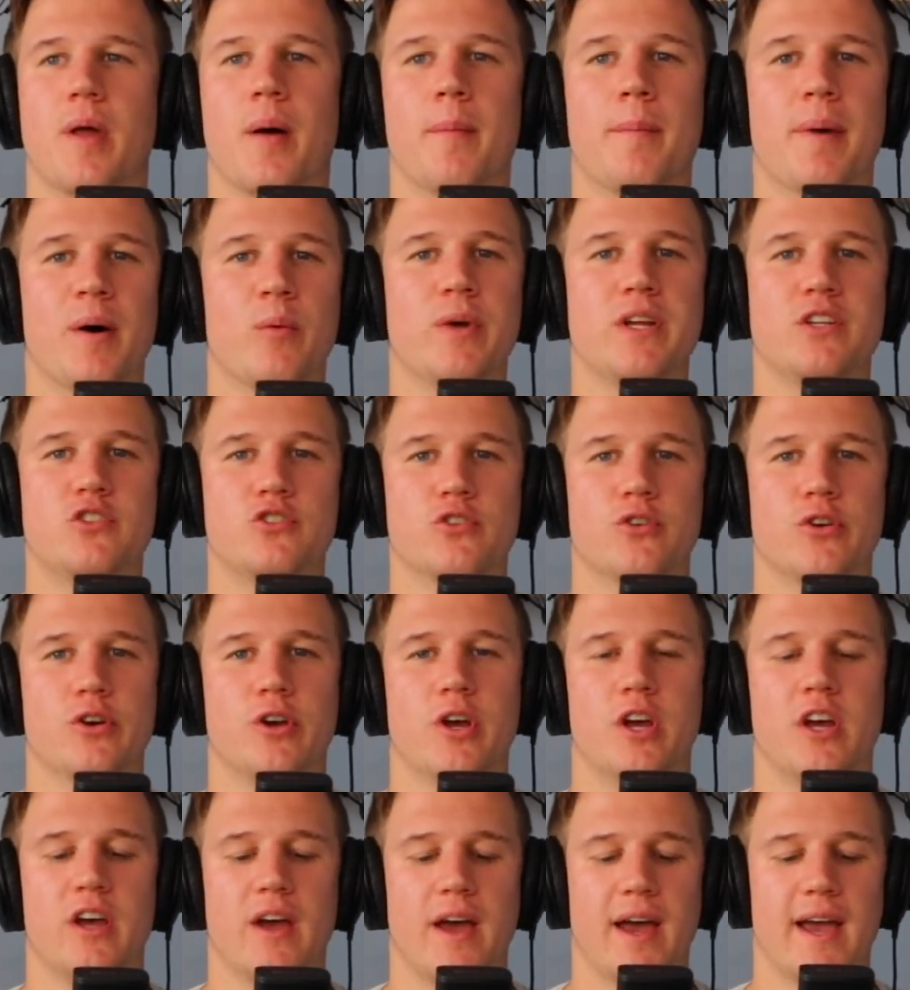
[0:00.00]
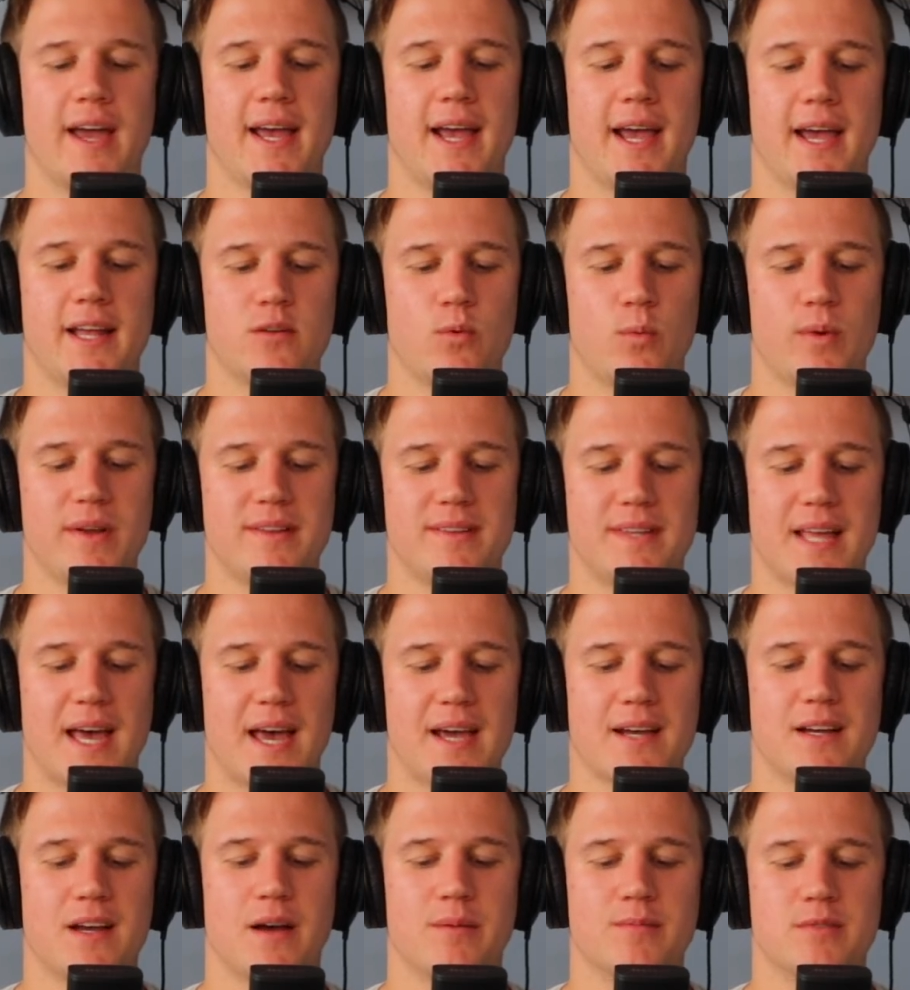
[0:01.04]
But we do. And with
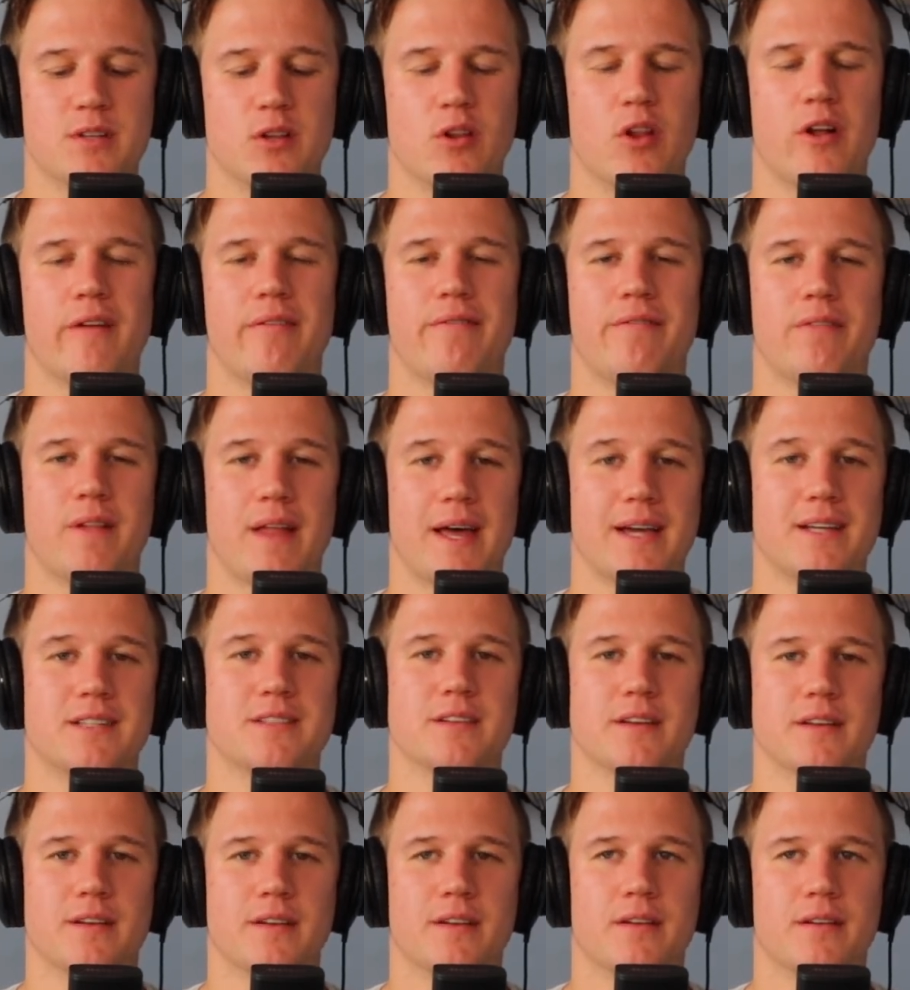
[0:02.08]
that comes a lot of flexing,